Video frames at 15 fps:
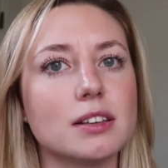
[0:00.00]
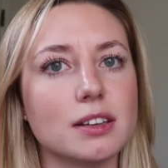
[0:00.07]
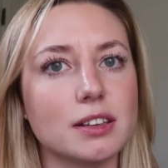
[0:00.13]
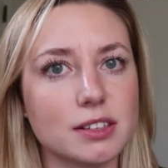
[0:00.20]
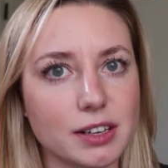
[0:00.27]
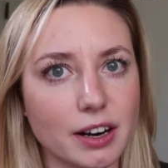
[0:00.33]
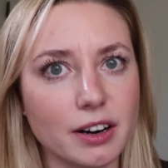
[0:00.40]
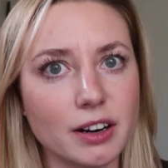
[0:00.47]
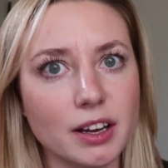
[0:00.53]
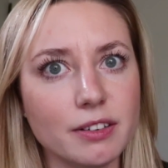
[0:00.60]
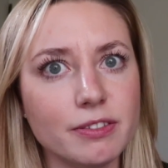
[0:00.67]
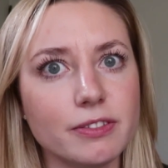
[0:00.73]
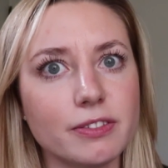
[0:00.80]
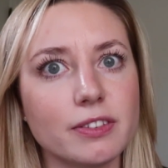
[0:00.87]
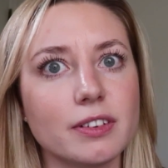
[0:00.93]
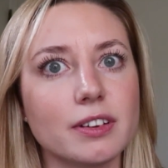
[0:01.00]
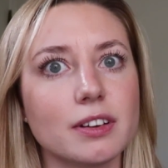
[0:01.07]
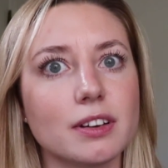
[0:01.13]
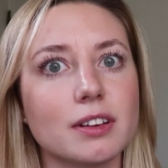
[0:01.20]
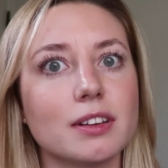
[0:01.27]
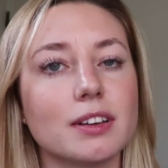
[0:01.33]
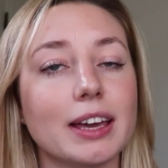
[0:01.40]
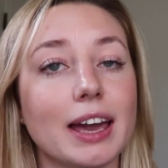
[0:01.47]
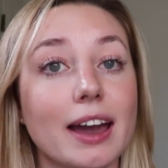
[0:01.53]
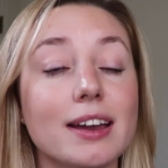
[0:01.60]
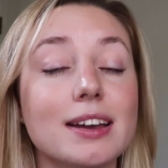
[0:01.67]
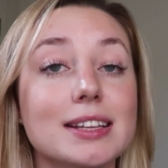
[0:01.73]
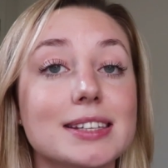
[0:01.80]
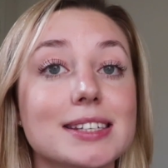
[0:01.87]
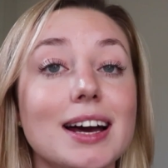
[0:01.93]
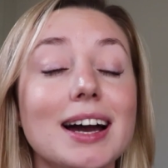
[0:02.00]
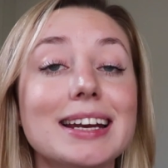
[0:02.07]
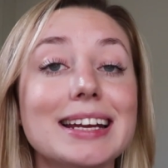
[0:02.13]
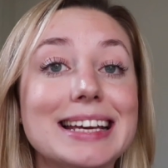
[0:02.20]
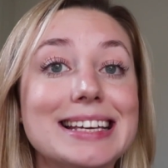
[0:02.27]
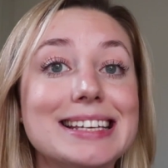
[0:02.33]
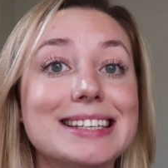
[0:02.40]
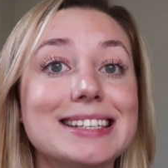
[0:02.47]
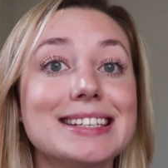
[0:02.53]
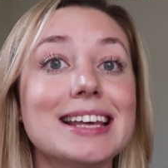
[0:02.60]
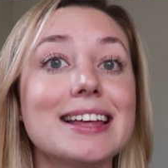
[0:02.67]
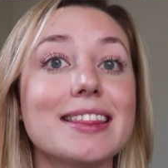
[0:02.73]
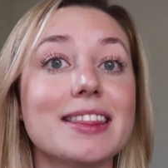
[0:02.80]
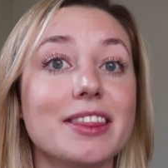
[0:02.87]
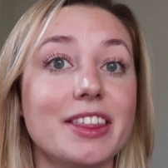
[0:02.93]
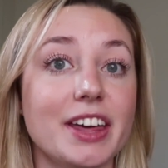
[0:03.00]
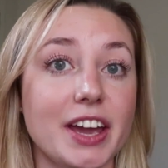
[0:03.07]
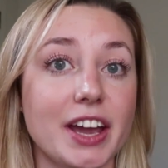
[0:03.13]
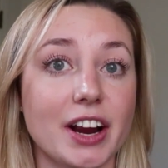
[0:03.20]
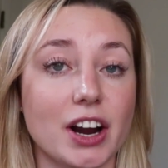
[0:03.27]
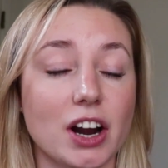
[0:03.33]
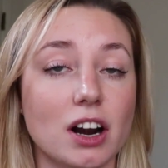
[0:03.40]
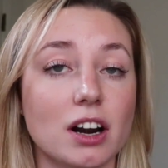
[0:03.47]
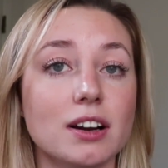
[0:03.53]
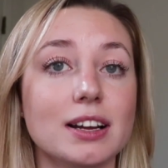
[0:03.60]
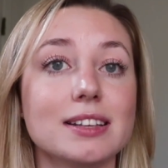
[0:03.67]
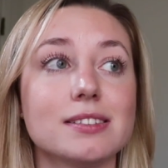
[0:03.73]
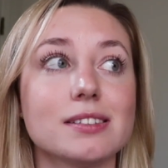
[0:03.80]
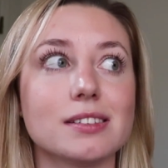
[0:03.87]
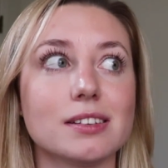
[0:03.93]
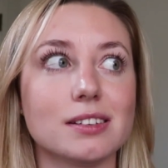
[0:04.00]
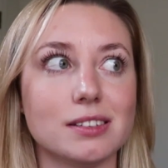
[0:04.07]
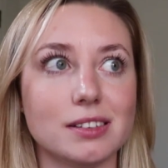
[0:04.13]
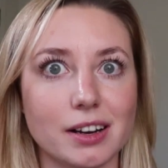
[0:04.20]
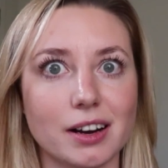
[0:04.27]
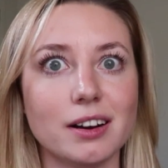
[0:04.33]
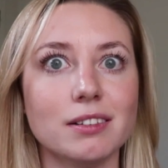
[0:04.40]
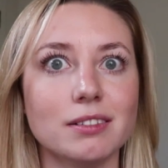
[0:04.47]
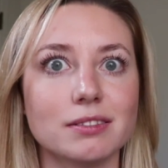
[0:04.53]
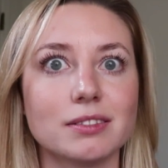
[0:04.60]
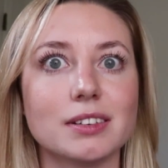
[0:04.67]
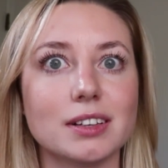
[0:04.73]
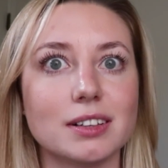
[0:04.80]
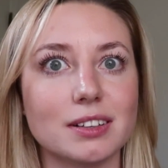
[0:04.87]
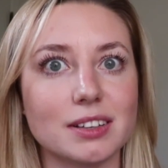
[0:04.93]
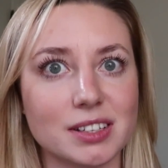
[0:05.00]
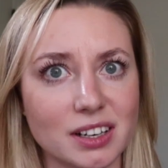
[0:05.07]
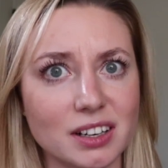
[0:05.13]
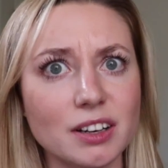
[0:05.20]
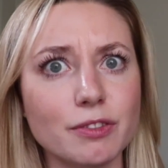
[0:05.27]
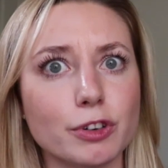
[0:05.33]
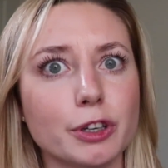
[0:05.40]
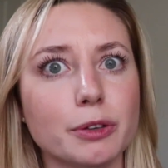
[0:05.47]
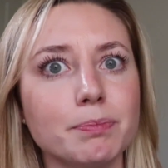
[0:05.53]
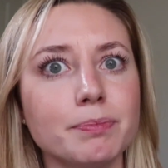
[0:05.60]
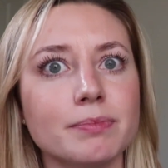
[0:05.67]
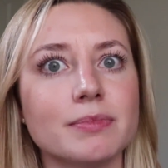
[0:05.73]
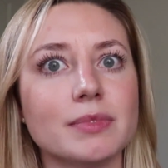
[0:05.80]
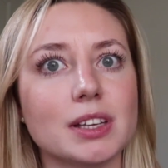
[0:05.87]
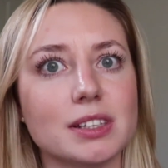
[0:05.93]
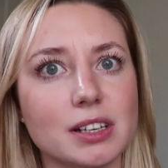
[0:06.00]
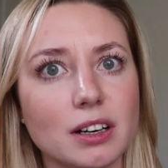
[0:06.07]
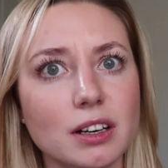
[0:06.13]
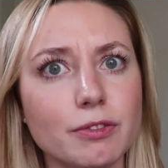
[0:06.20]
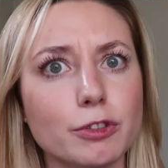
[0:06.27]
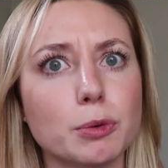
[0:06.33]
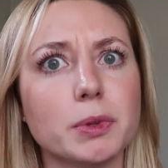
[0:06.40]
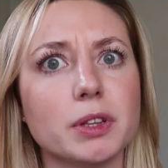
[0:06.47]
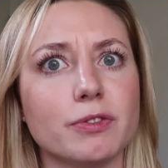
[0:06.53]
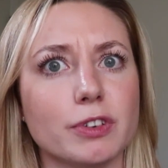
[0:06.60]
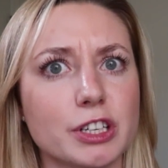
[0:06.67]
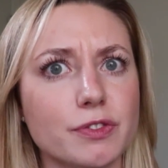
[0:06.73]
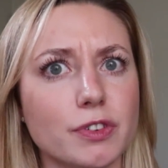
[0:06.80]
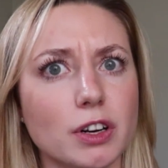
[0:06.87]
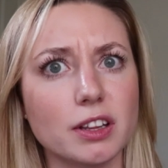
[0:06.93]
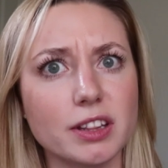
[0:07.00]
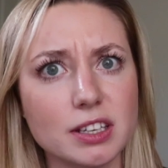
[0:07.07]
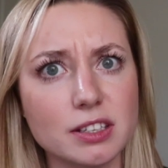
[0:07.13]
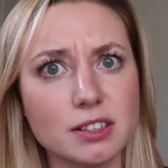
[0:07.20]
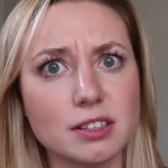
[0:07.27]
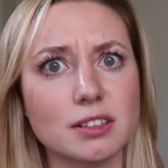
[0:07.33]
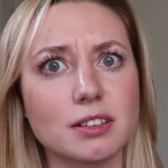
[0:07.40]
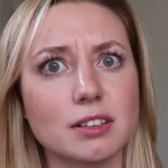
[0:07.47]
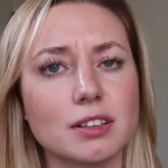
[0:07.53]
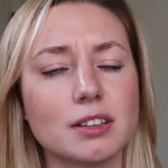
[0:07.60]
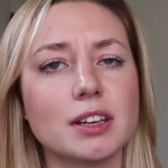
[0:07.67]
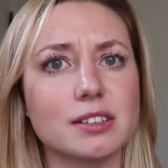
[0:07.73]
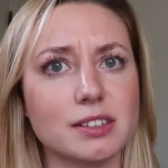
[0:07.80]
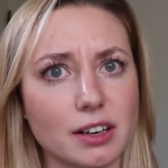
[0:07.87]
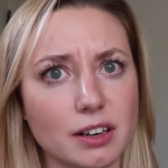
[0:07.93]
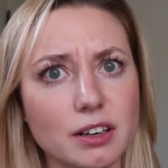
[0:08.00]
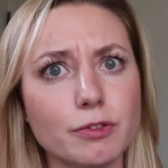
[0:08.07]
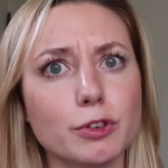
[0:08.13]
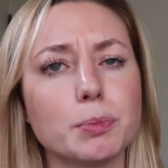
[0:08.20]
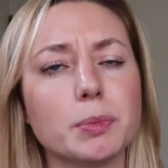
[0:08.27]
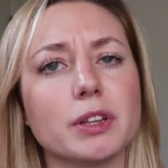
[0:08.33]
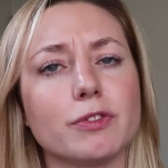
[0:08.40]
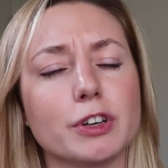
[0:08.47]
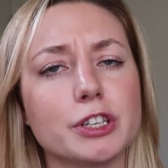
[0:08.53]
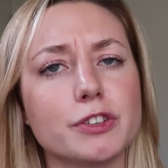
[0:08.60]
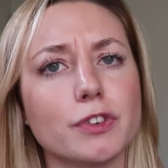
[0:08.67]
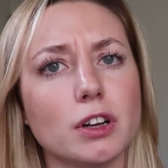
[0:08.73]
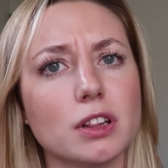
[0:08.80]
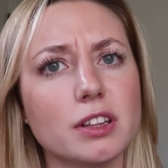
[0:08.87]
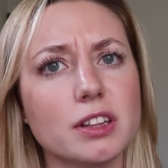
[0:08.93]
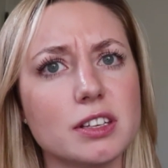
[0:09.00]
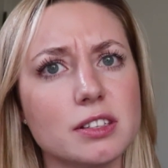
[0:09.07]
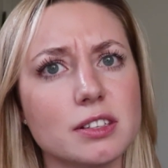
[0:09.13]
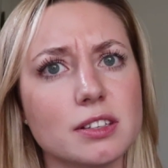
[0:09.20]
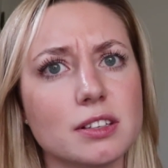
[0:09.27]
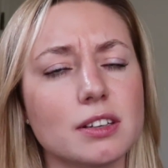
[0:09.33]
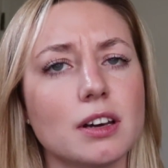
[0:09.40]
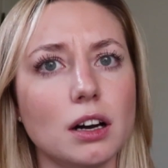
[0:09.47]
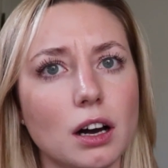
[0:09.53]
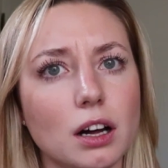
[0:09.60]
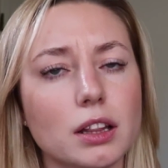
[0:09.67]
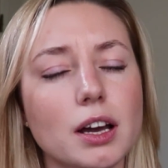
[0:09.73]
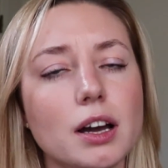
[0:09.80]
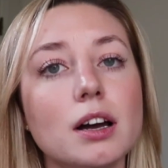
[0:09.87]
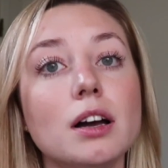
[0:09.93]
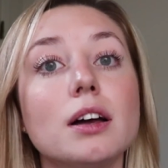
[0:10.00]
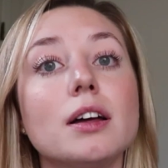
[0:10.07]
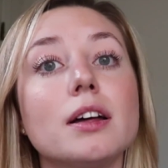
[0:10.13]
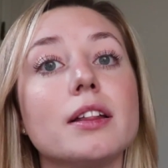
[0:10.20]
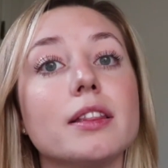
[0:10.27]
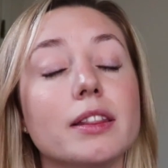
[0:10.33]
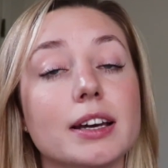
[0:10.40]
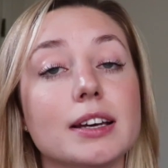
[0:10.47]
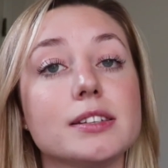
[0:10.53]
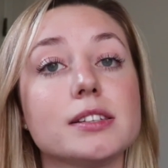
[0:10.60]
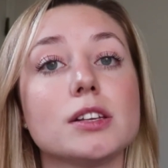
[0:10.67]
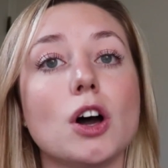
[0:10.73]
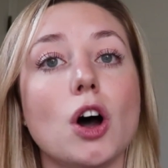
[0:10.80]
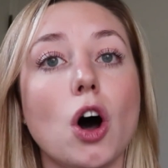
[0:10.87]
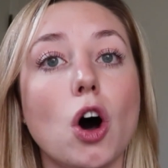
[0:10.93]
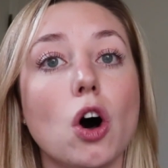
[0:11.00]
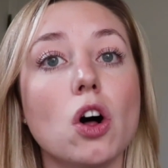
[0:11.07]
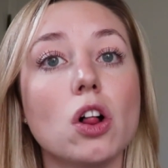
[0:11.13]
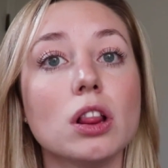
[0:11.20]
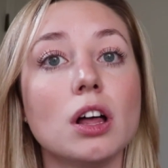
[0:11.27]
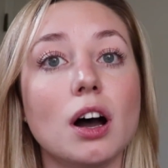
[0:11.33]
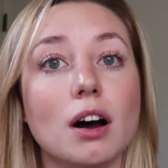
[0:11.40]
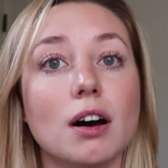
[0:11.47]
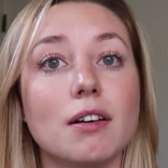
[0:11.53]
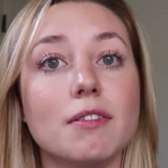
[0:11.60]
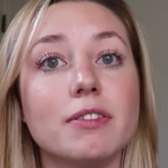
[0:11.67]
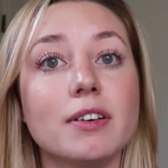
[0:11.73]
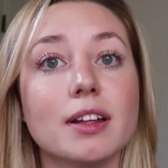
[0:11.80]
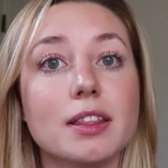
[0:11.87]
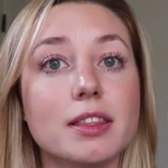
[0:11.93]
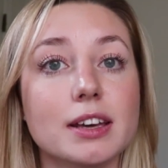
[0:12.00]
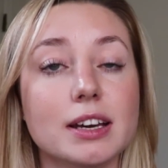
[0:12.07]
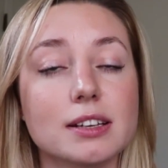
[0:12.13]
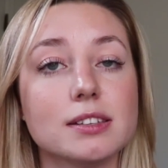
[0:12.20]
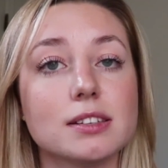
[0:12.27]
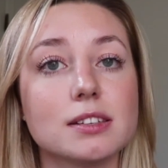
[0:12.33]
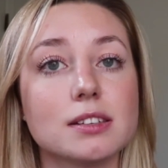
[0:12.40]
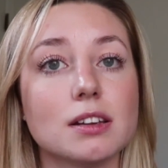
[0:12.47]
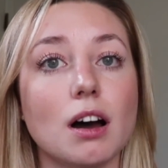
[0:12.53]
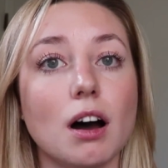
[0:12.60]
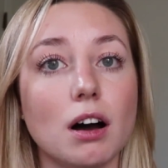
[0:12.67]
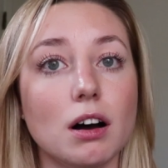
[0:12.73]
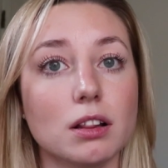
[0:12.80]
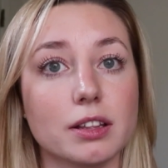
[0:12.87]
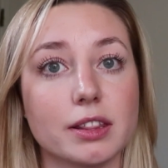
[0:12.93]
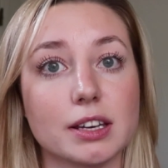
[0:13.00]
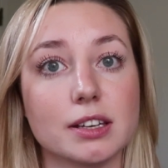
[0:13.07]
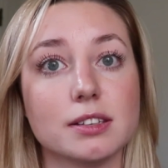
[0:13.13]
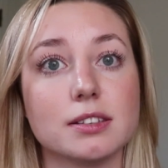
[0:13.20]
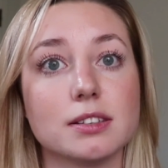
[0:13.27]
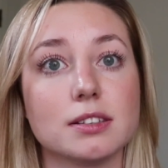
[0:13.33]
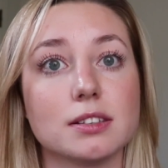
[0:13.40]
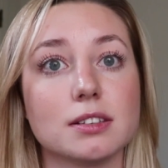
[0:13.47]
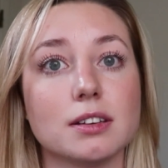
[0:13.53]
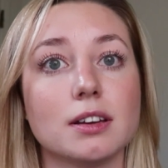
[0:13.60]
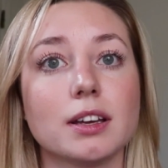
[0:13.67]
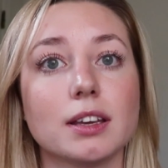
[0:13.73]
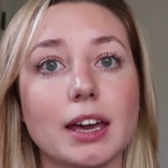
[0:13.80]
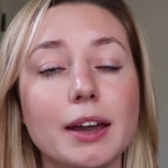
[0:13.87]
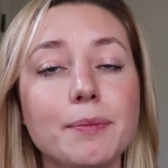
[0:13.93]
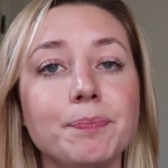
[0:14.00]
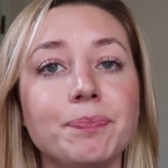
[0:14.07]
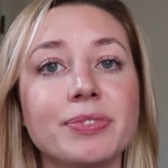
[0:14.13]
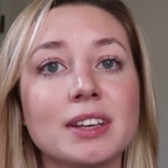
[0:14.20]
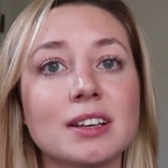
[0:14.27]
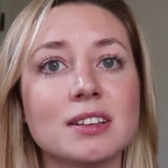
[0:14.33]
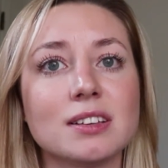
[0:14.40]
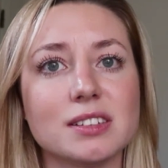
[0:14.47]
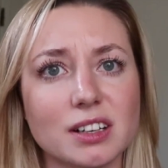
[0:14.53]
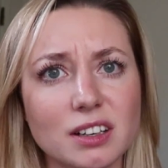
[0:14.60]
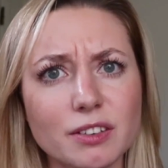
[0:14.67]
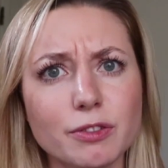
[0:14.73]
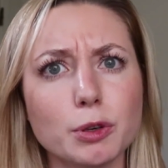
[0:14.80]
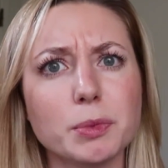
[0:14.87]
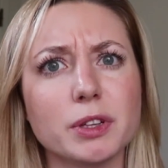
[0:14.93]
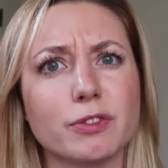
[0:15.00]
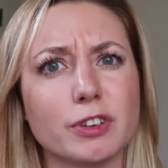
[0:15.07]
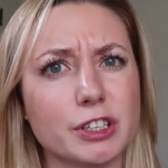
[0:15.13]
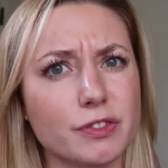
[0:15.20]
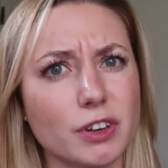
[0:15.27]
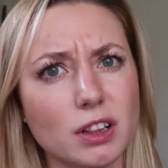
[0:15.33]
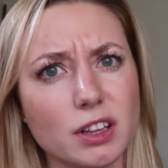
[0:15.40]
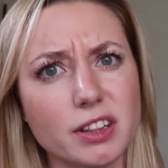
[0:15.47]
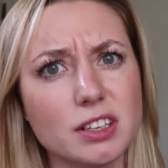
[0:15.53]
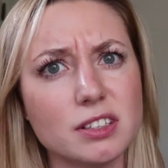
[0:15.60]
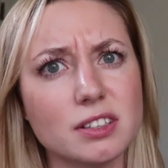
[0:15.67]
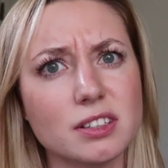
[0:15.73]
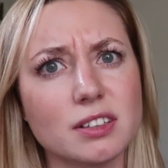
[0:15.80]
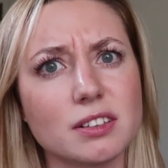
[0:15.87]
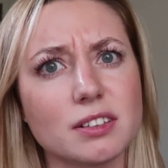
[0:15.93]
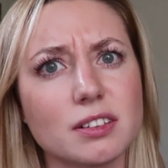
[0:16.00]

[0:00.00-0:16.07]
Is there enough? Okay, it's not is there, it's is there enough room? Is there enough room in the fridge of this? Is there enough room in the fridge for all of this? All of this. All of this. All of this. Okay? Is there enough room in the fridge for all of this?